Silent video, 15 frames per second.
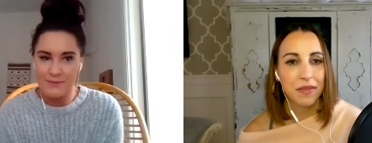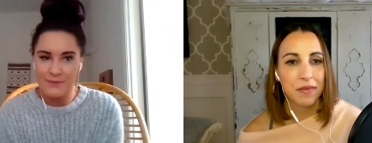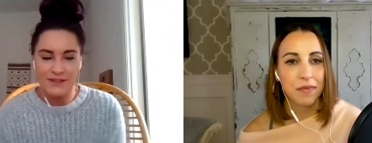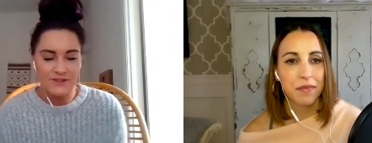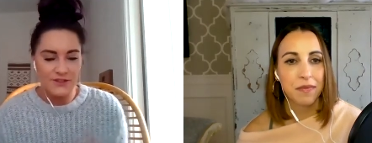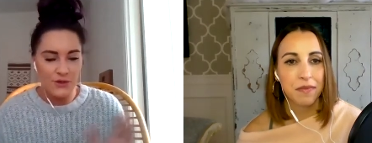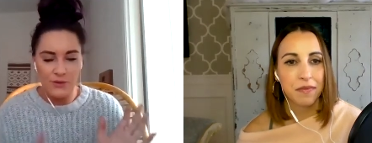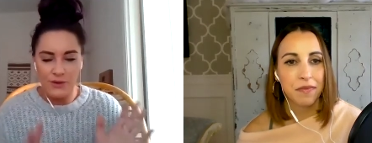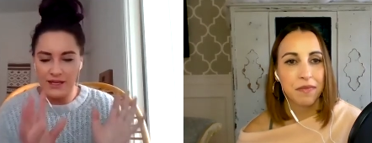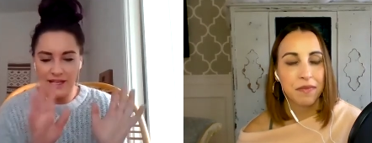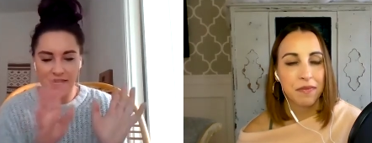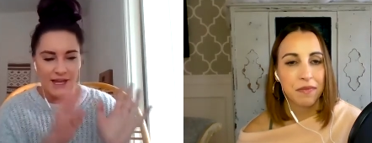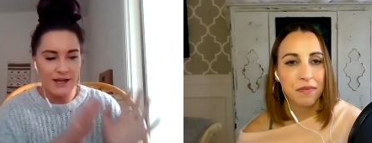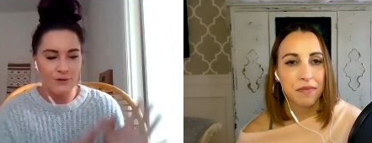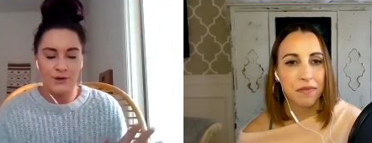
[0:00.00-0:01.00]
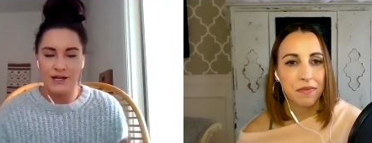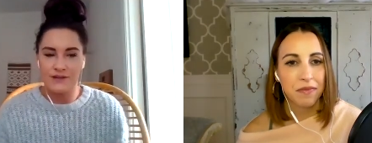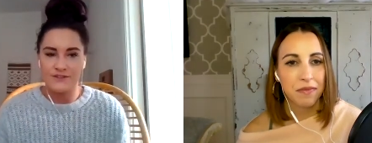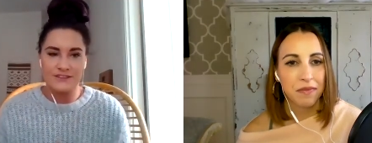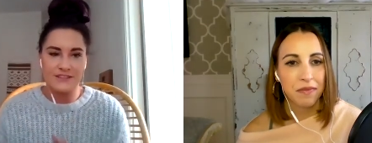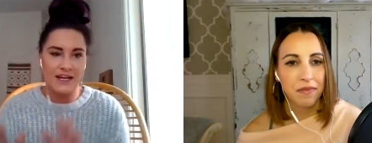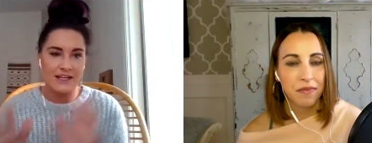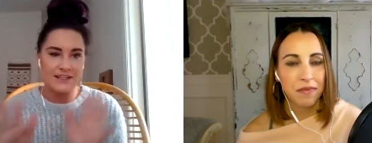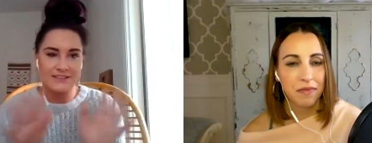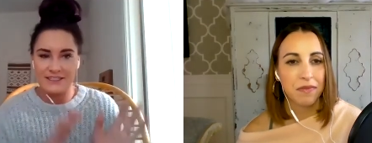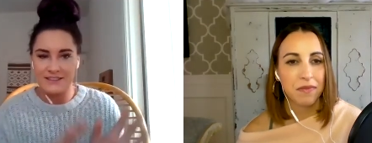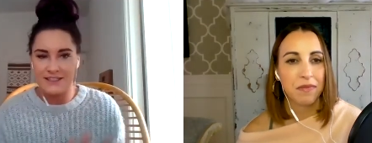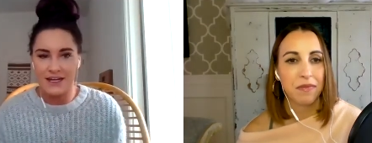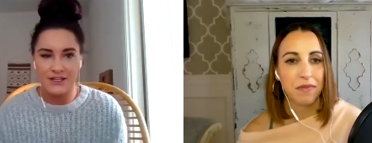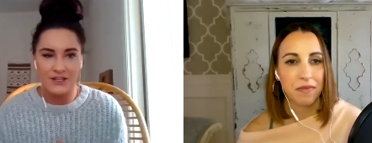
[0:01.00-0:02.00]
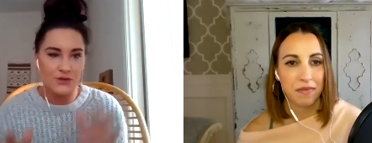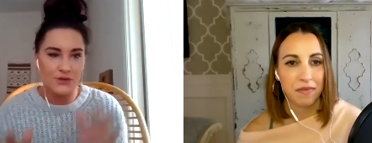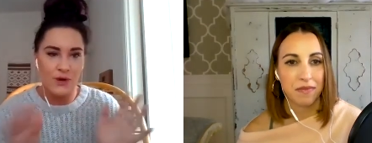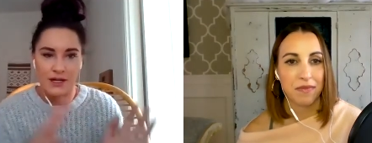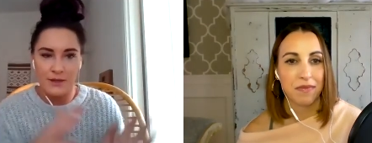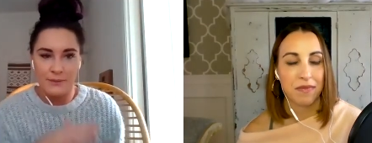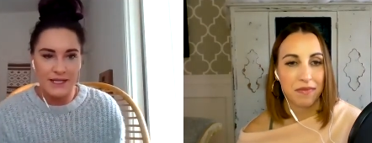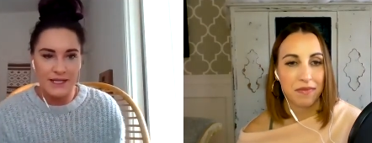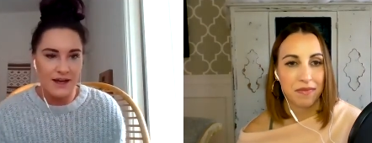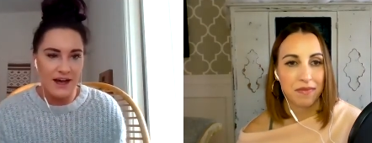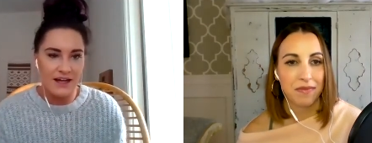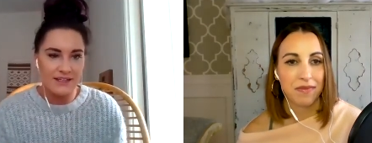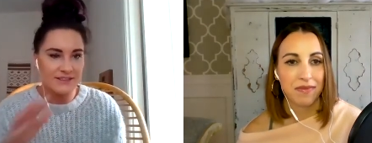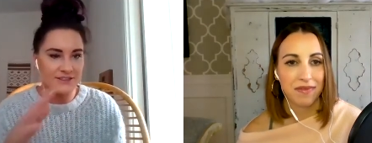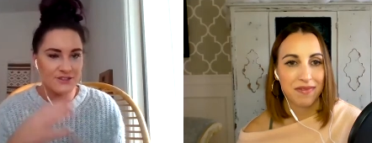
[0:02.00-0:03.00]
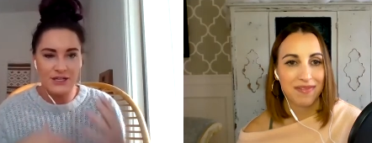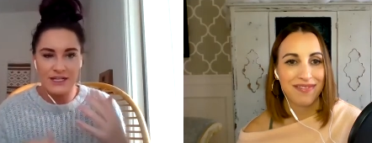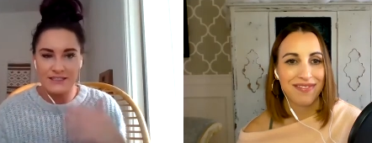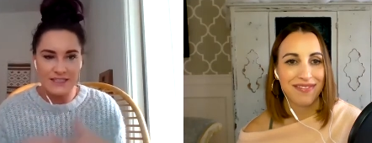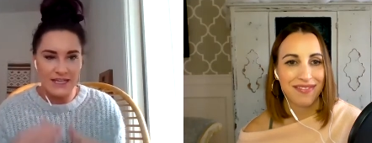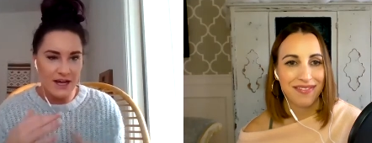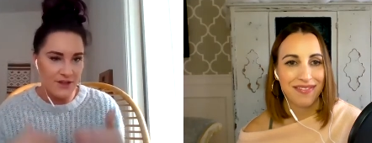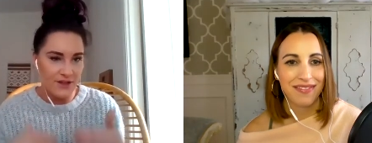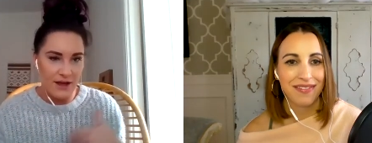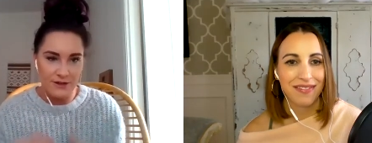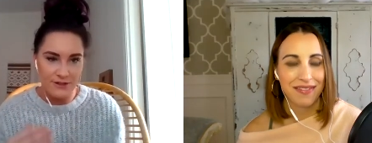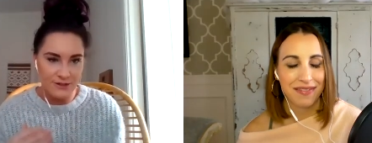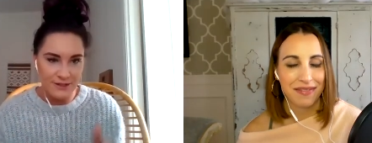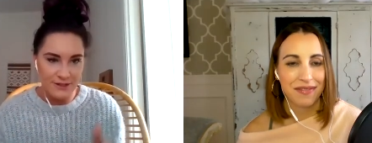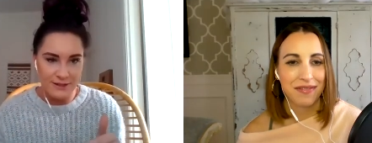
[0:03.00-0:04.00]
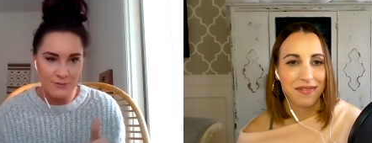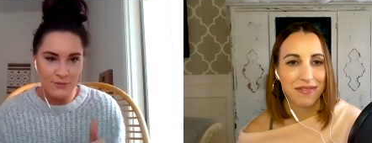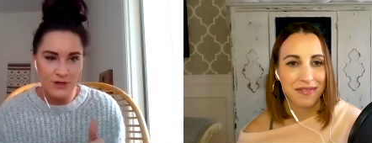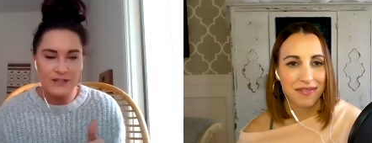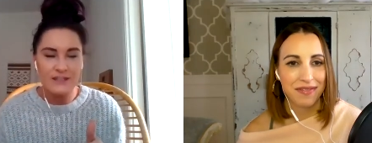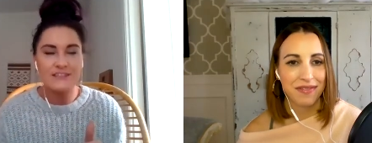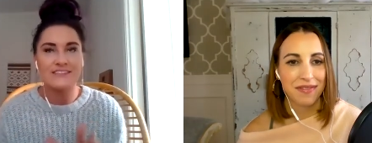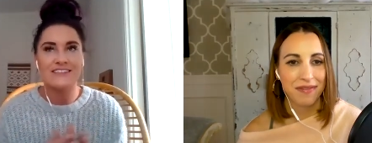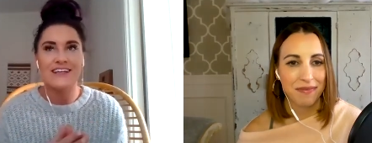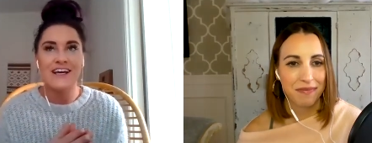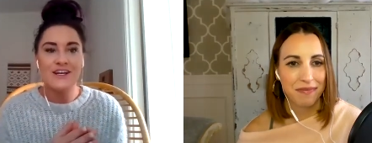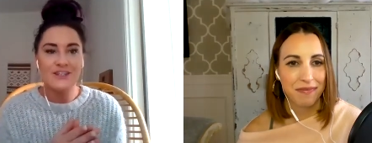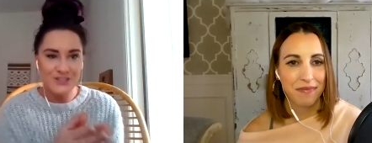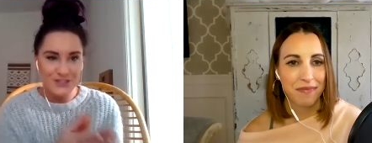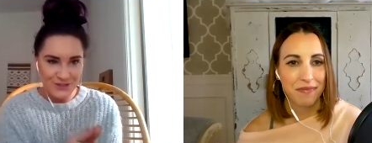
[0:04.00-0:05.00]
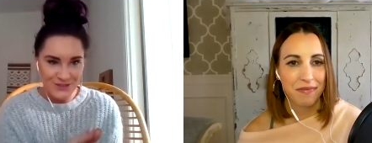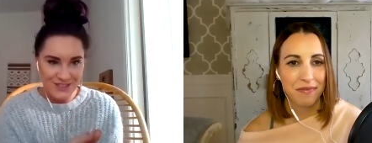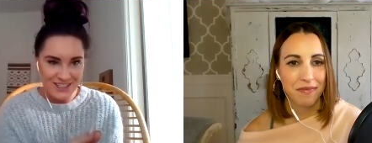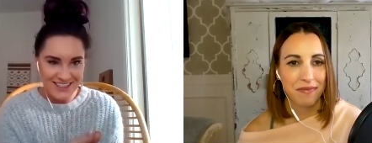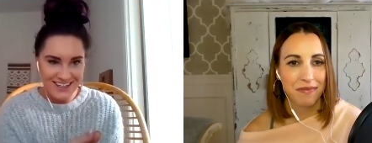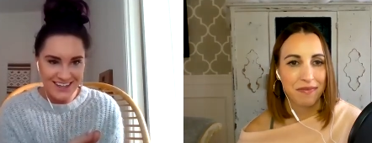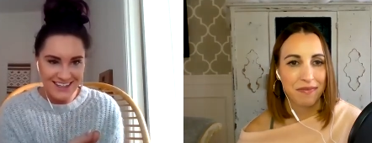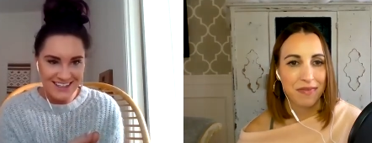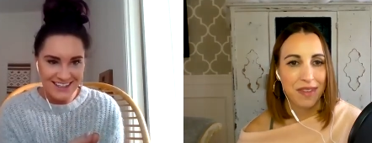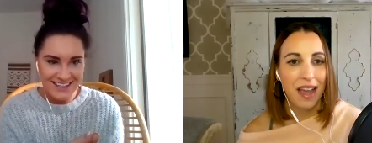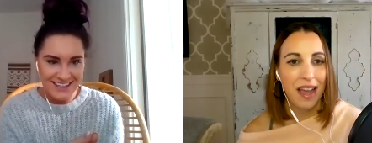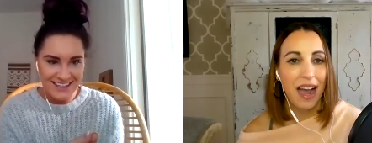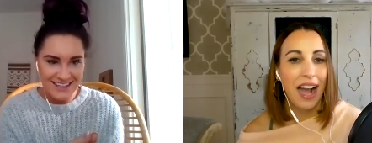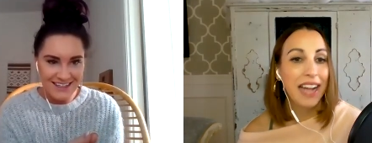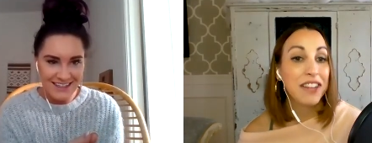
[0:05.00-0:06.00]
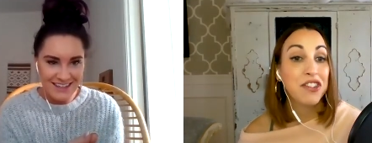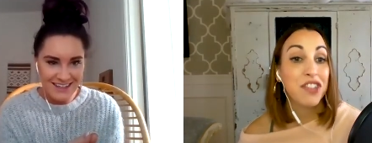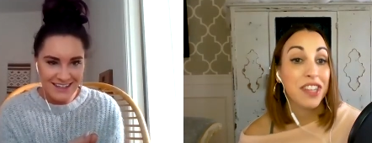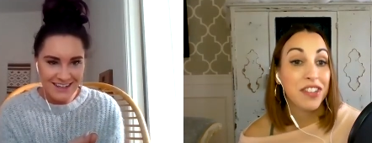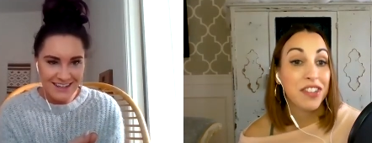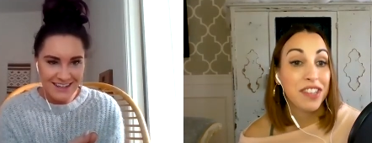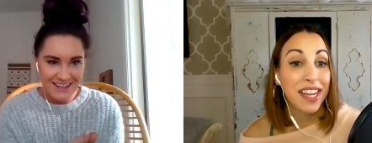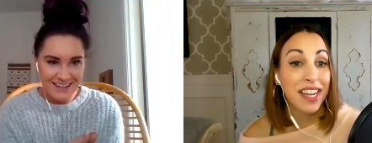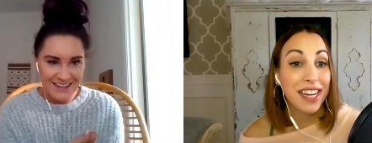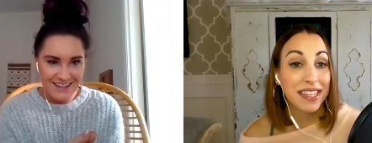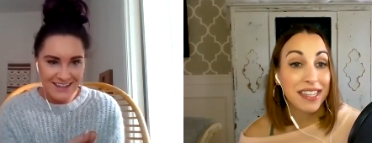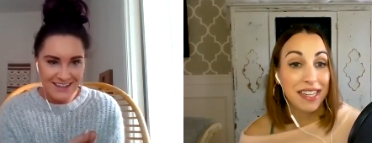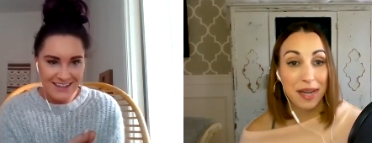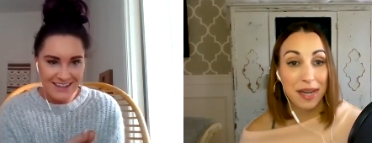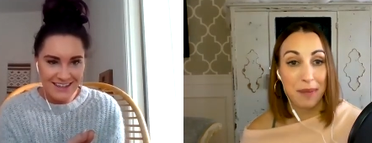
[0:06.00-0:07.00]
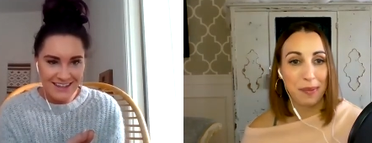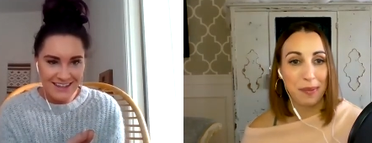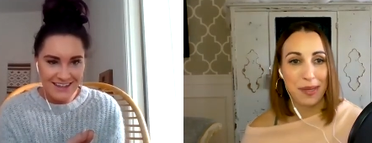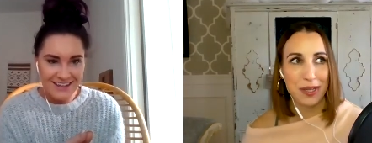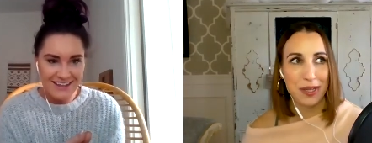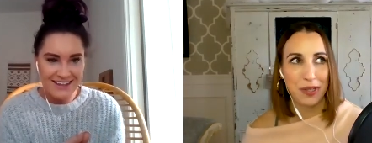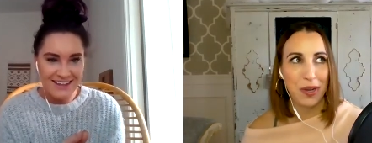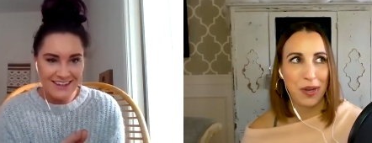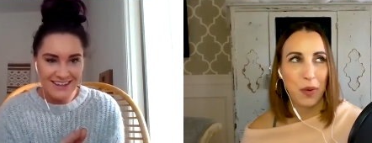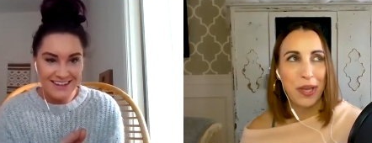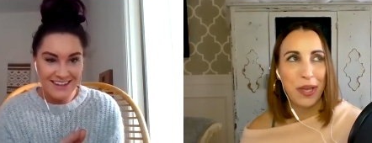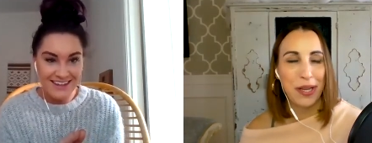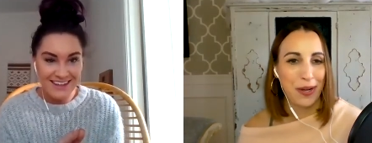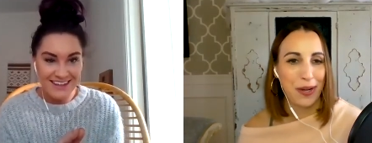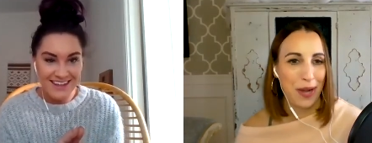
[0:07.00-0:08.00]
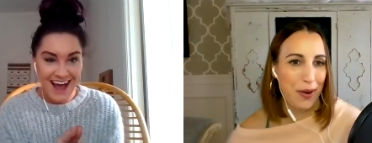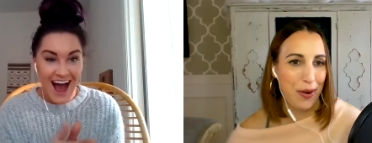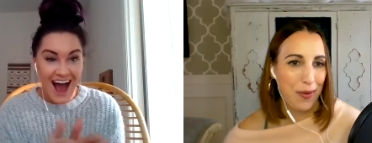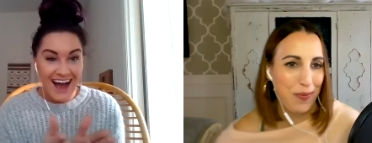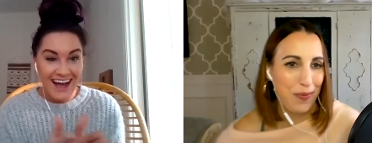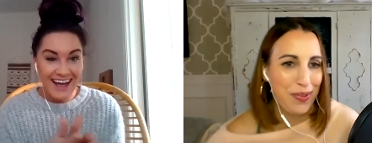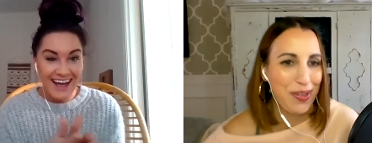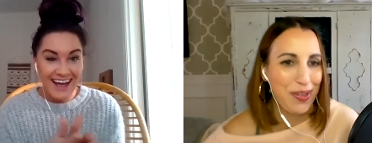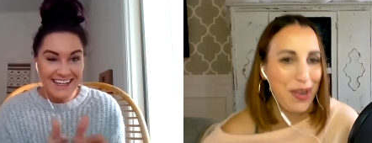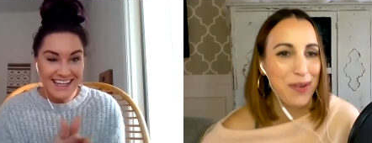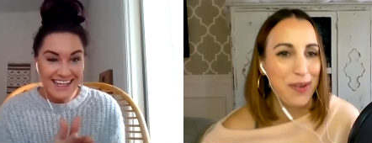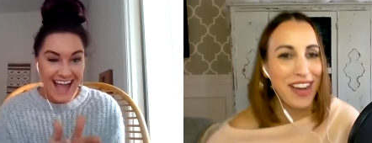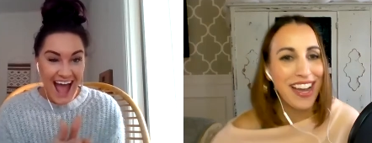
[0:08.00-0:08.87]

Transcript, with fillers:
Speaker 1: because you can get on whatever side of TikTok you want to be on. It's crazy how the algorithm works. Do you do TikTok?
Speaker 2: I just signed up like a week ago. So Yay!